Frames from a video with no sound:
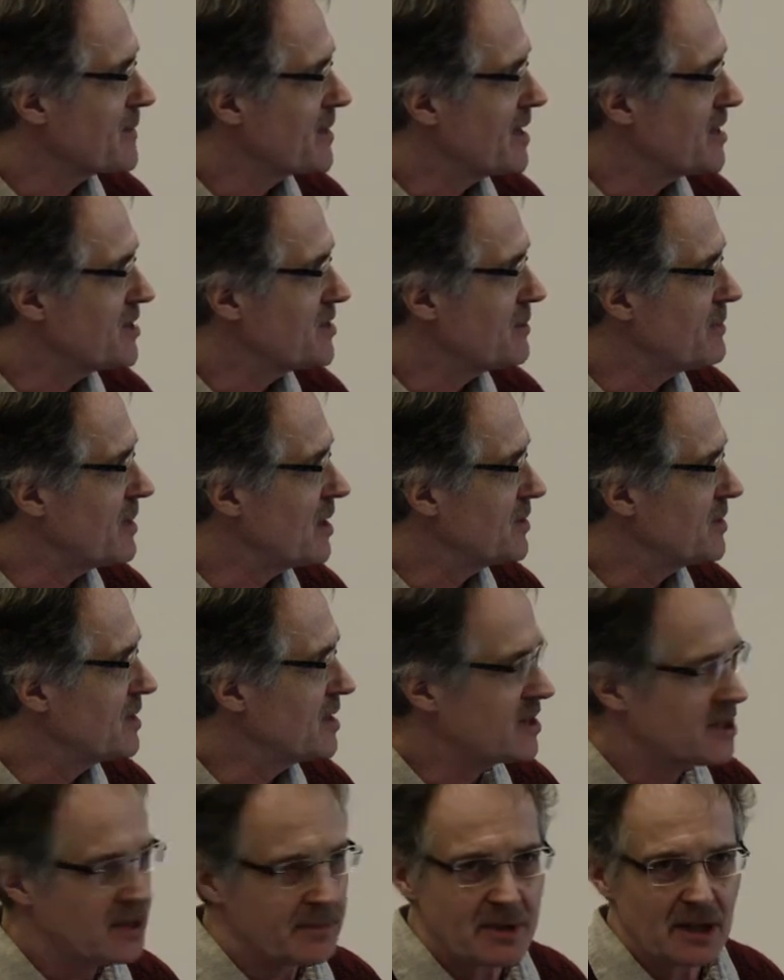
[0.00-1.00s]
It's about
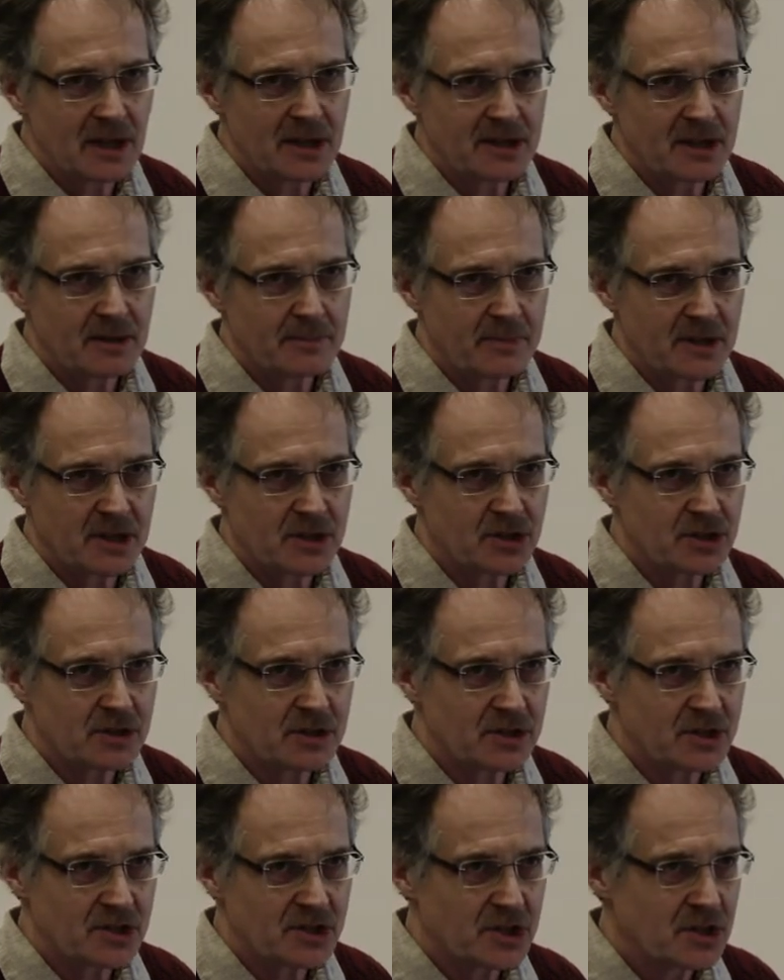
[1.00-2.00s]
disability
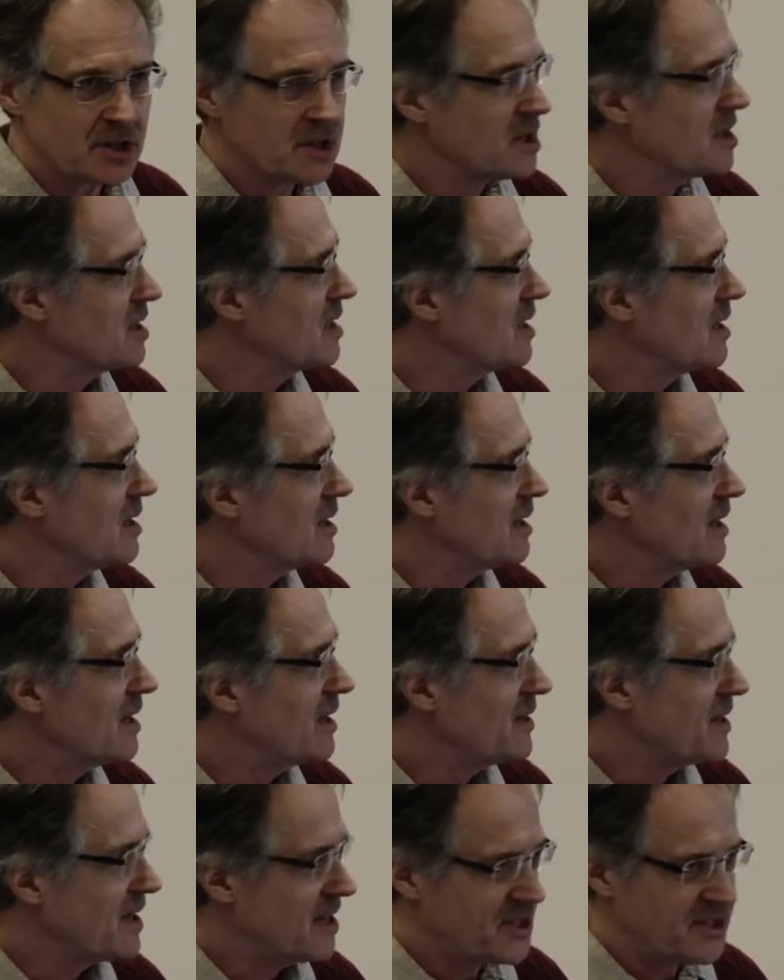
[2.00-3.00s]
pensions.
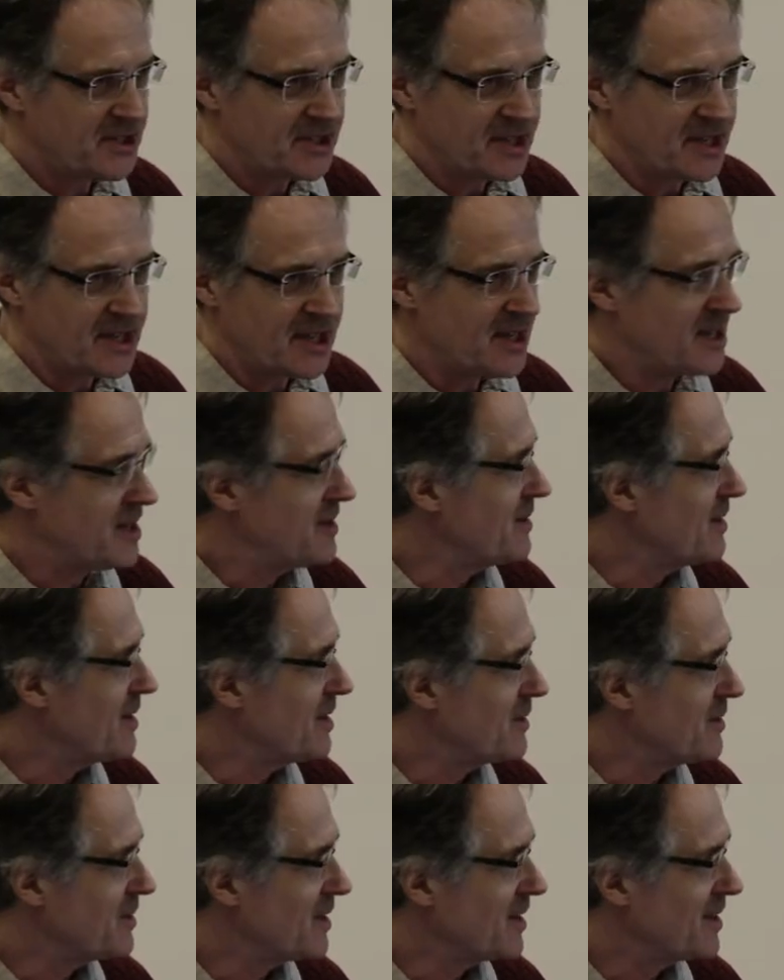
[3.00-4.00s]
And that's, I
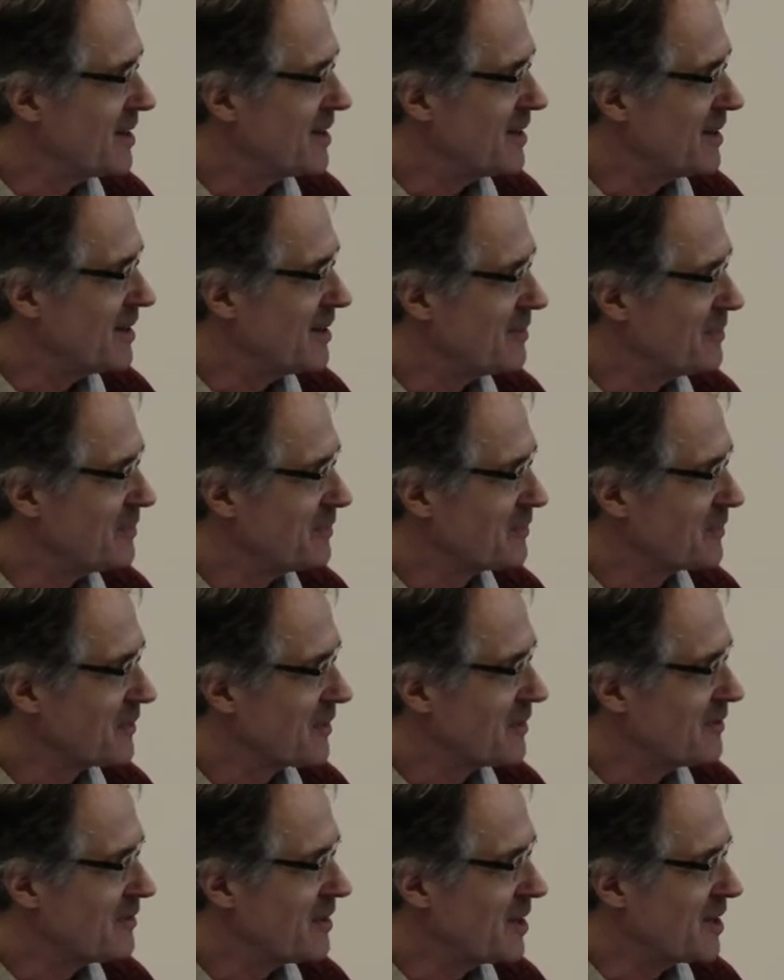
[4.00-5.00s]
think, a
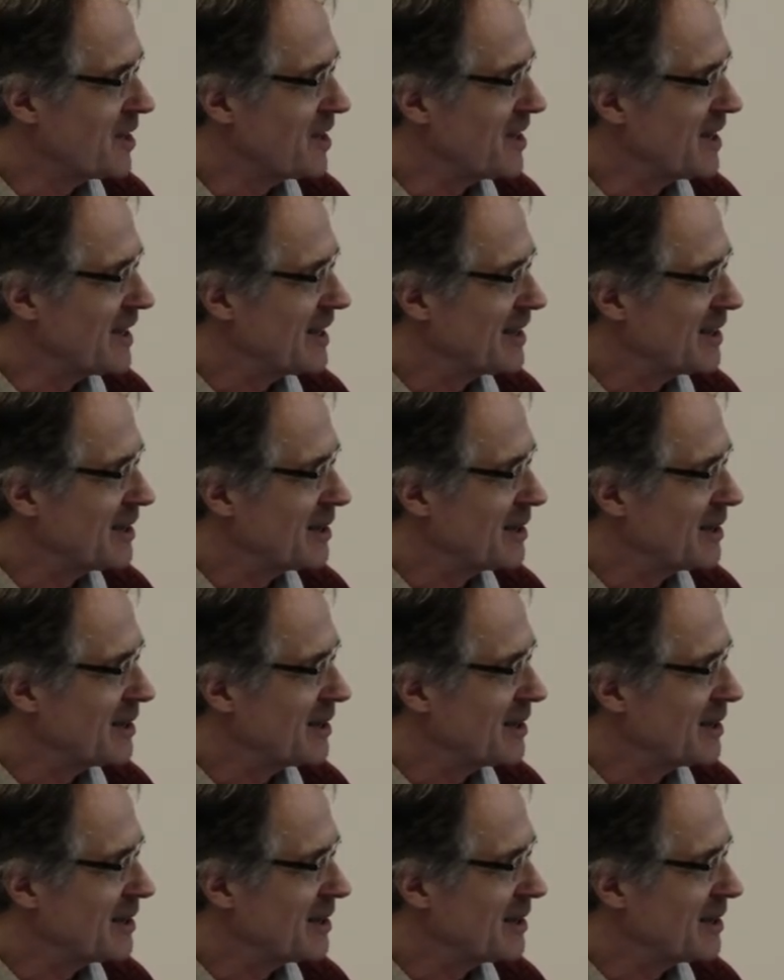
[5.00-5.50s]
very